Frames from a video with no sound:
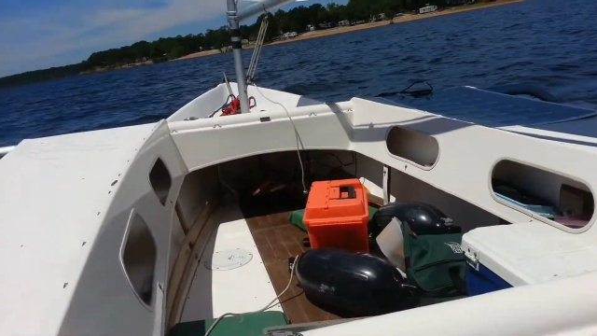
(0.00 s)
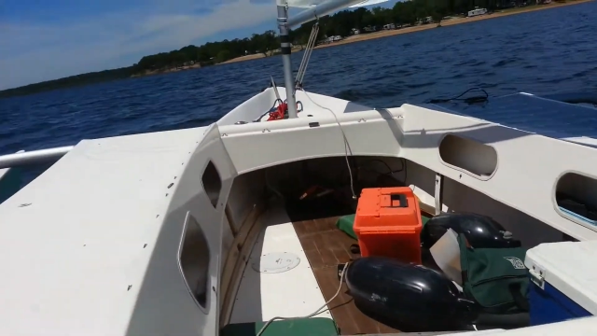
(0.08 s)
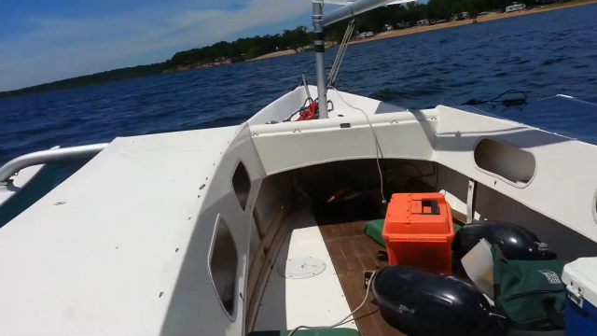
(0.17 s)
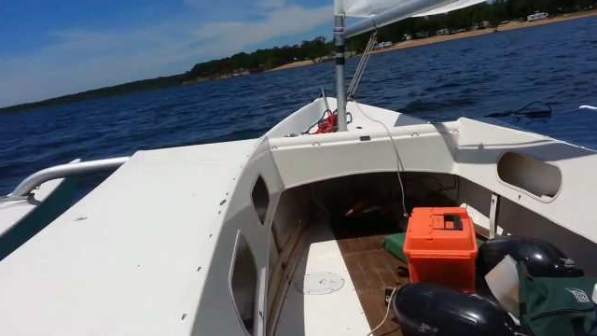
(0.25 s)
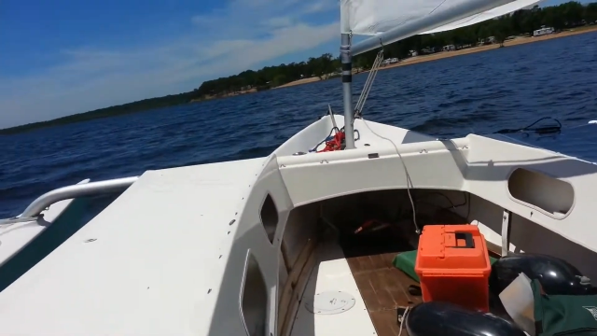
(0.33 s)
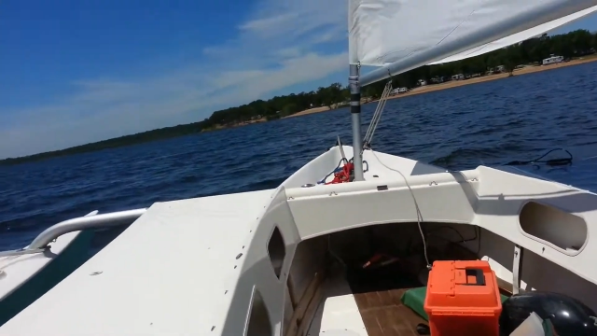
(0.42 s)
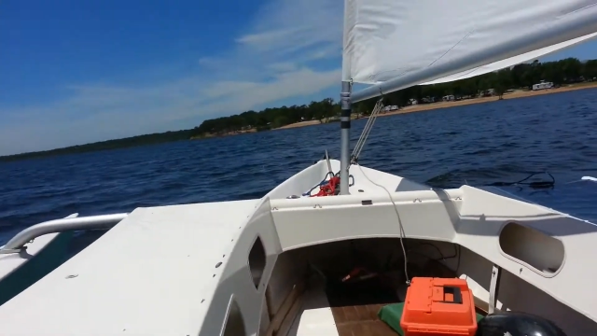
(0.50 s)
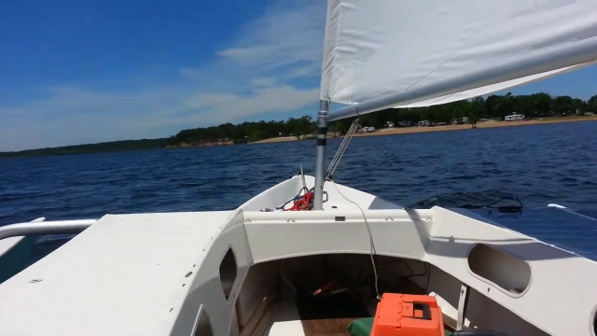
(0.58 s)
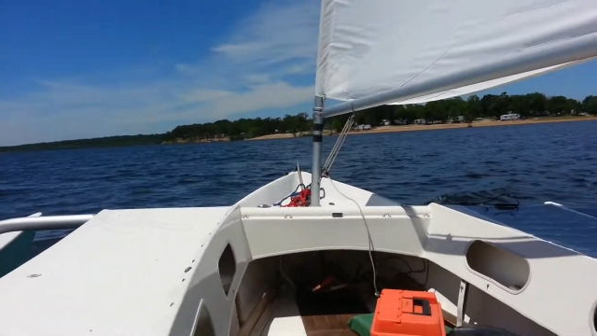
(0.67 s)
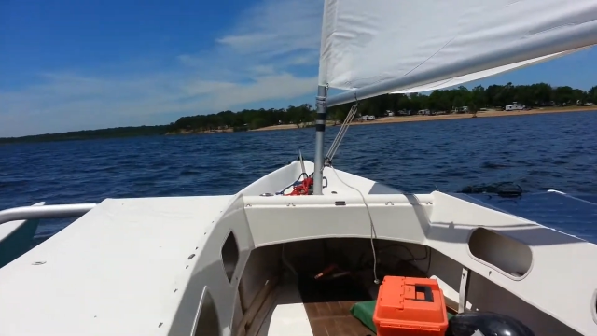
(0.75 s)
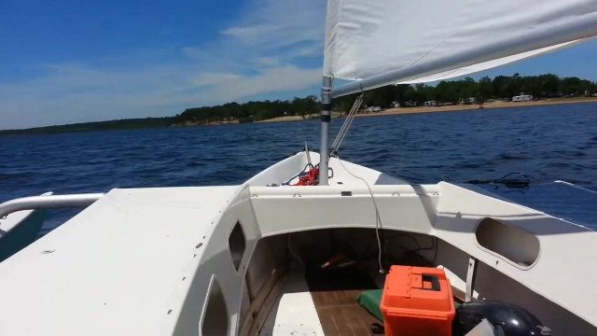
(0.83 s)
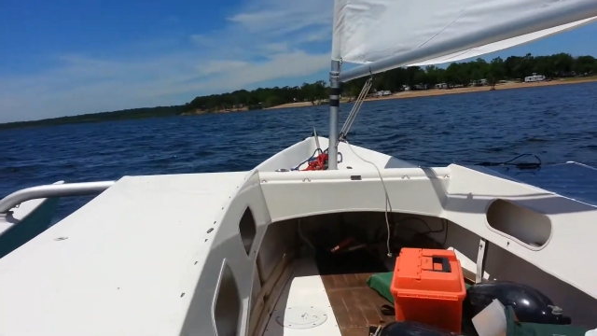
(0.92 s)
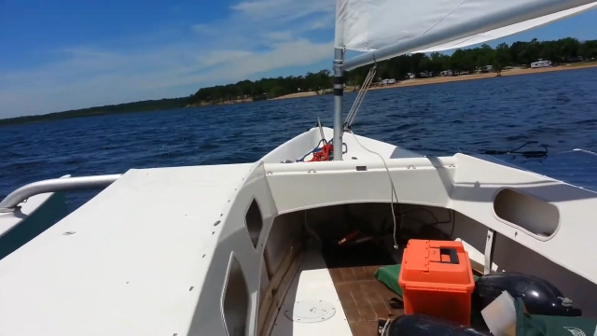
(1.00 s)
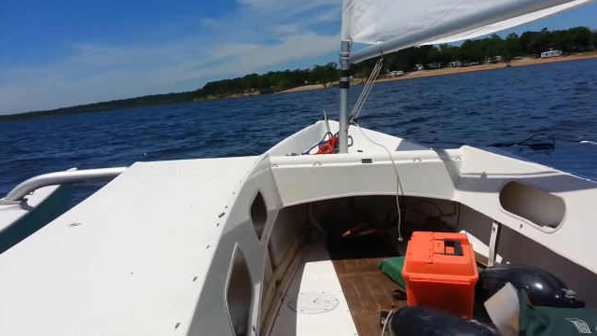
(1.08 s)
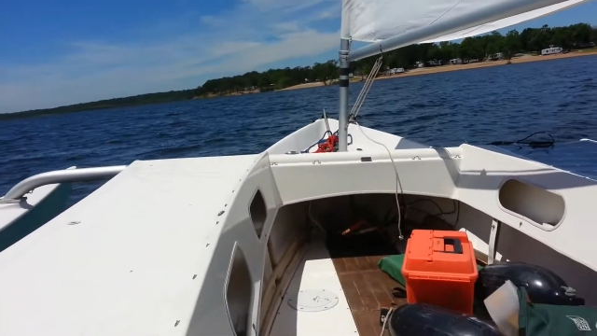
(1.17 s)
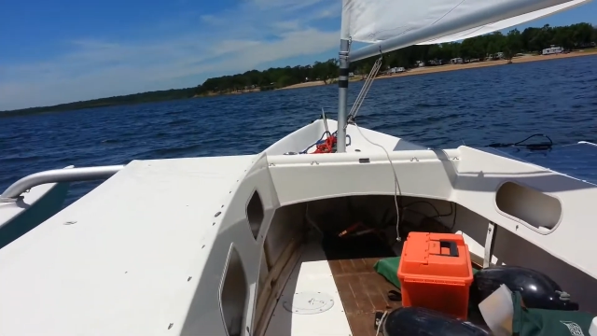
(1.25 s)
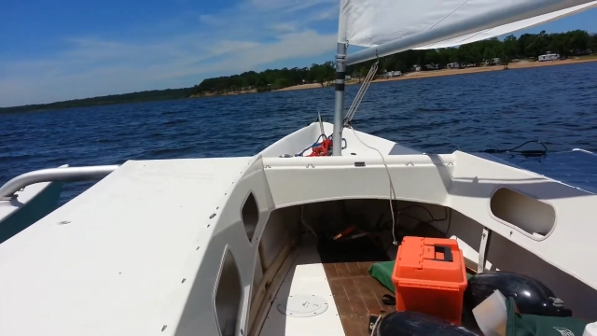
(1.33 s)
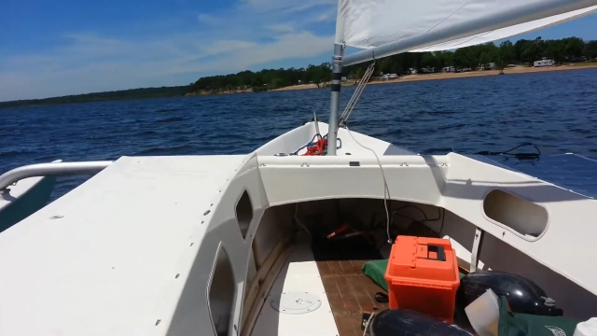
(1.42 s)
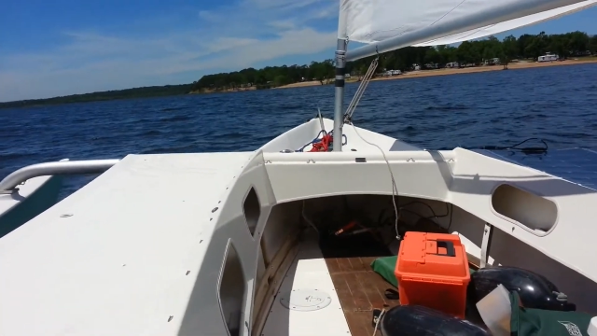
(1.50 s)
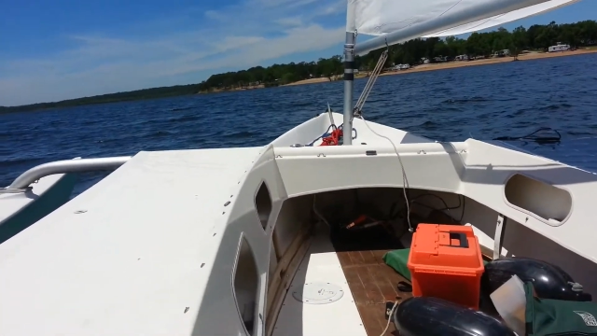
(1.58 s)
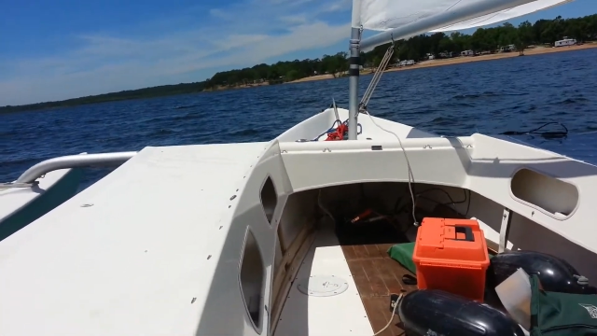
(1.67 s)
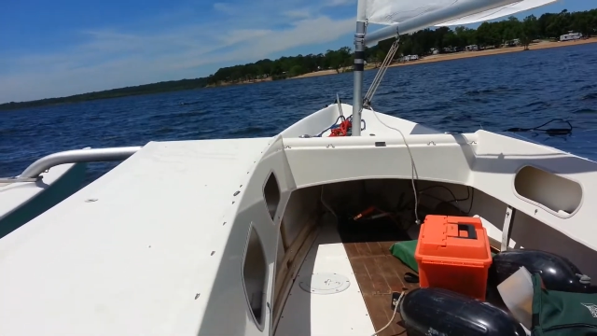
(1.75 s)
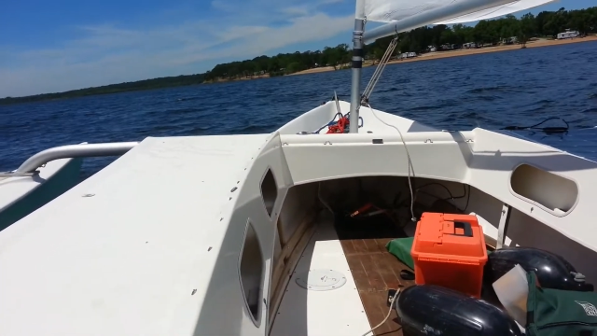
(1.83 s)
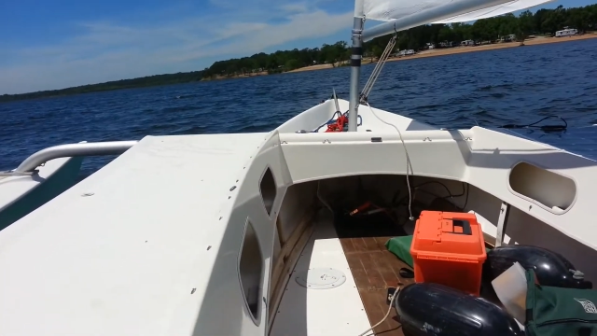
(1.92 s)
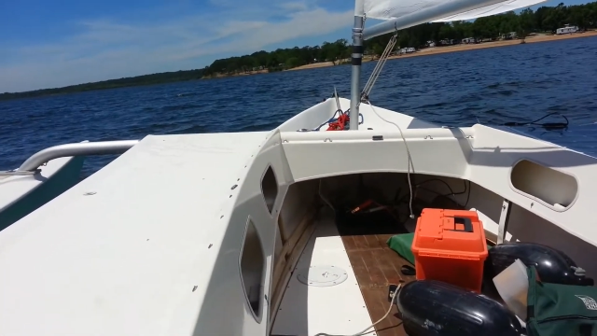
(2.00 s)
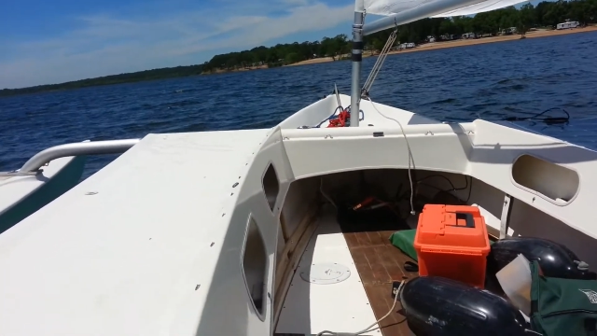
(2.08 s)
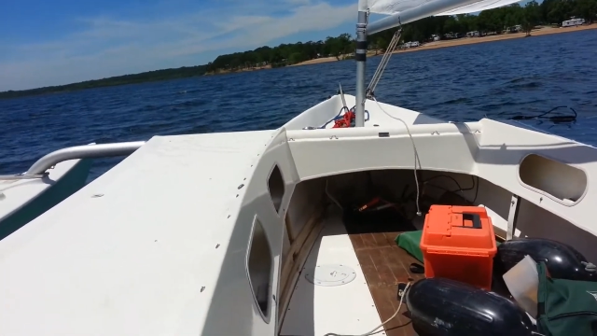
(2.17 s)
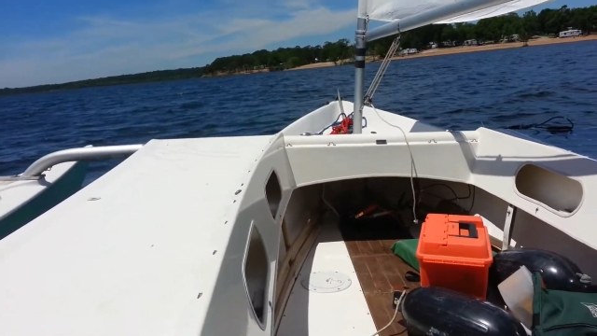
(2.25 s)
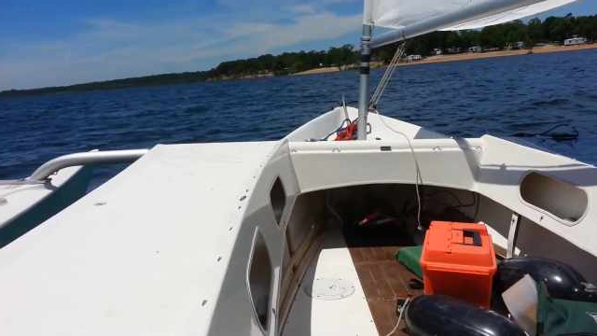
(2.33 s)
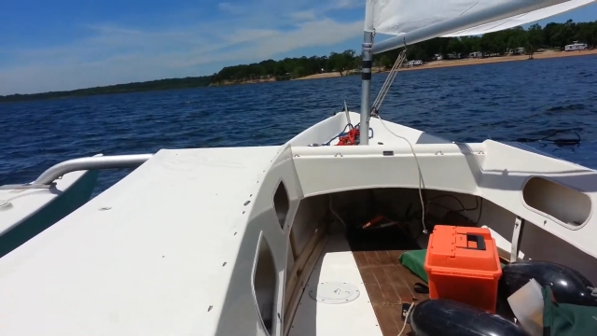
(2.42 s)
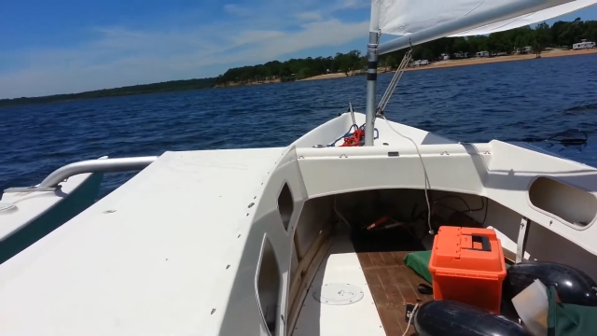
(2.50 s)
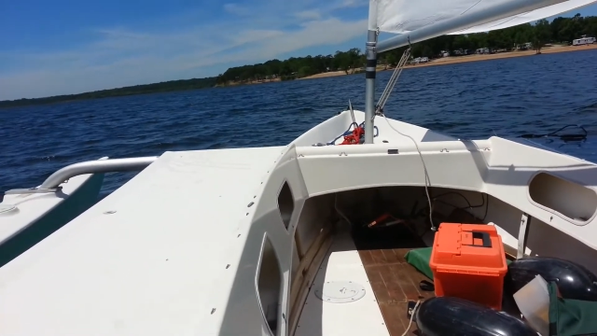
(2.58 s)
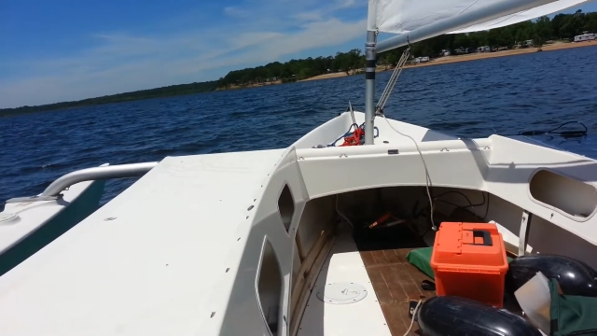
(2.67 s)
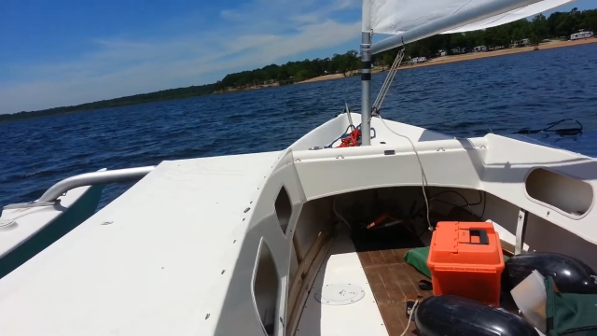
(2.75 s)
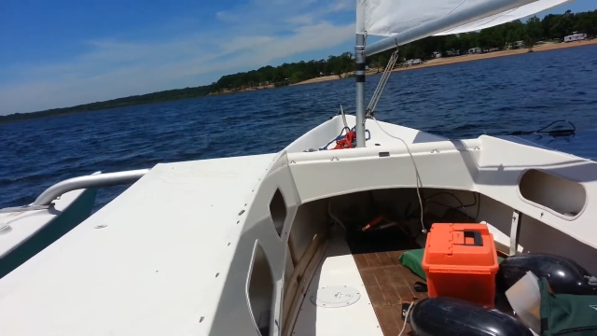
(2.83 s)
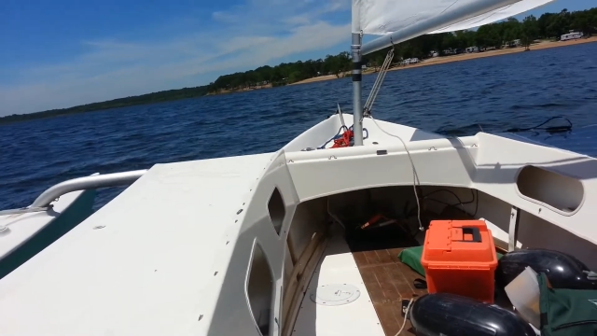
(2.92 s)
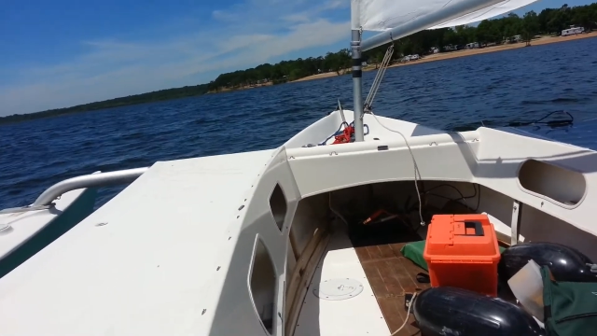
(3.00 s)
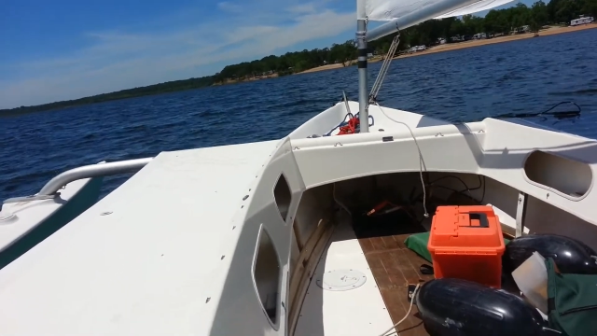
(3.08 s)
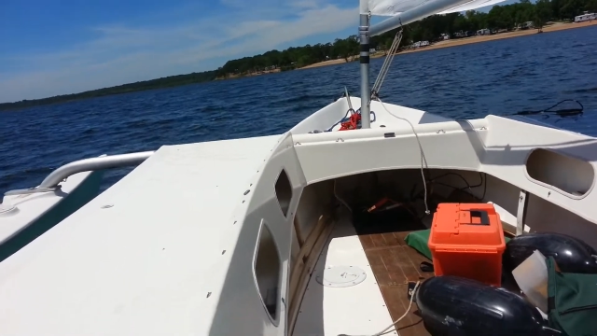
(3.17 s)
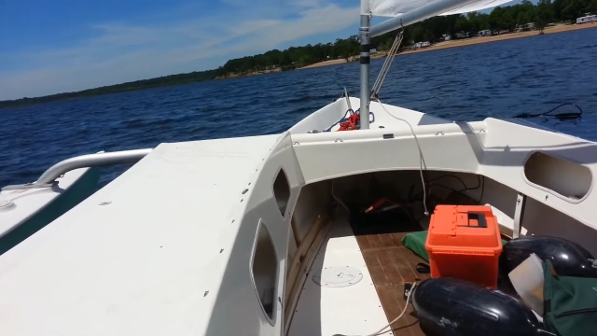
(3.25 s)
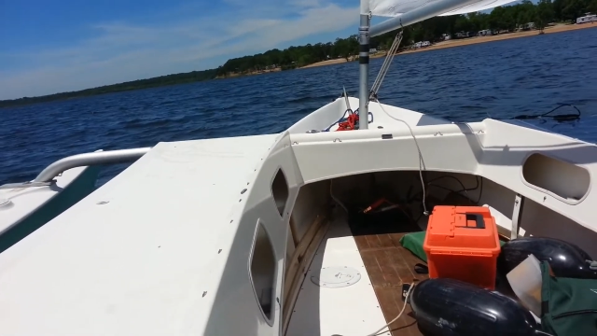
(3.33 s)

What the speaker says: [unreadable: no face in view]